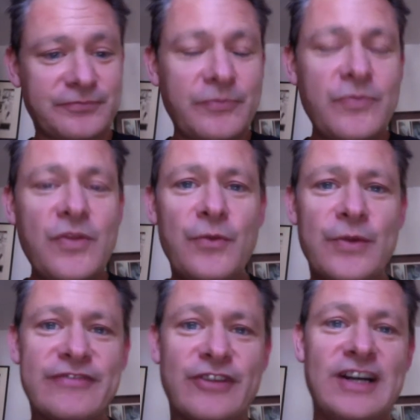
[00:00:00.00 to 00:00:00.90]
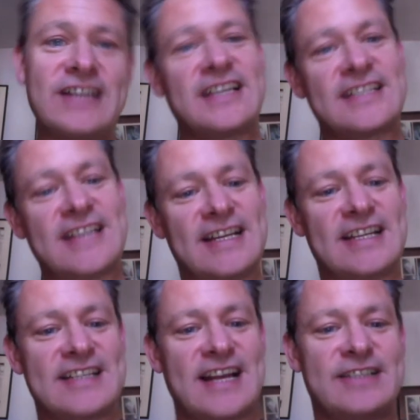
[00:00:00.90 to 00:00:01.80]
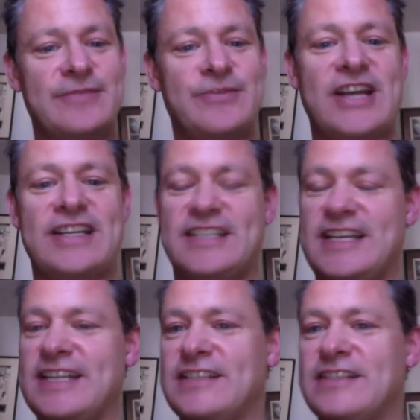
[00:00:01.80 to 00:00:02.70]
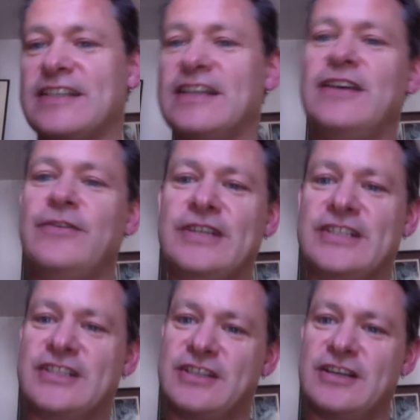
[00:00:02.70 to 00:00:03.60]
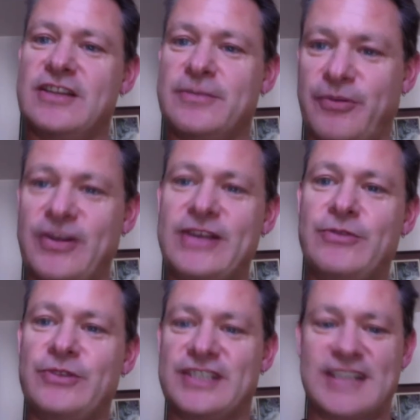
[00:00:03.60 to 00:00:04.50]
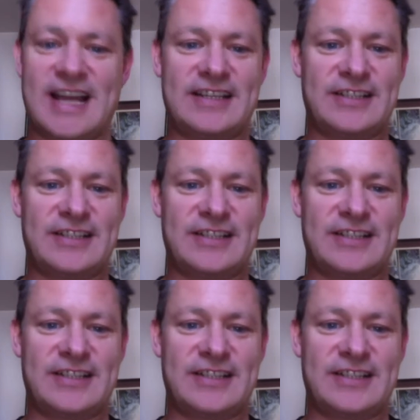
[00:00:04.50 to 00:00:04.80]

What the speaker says: we've got, as I said, Sanctum Genesis, which is the prequel to Sanctum.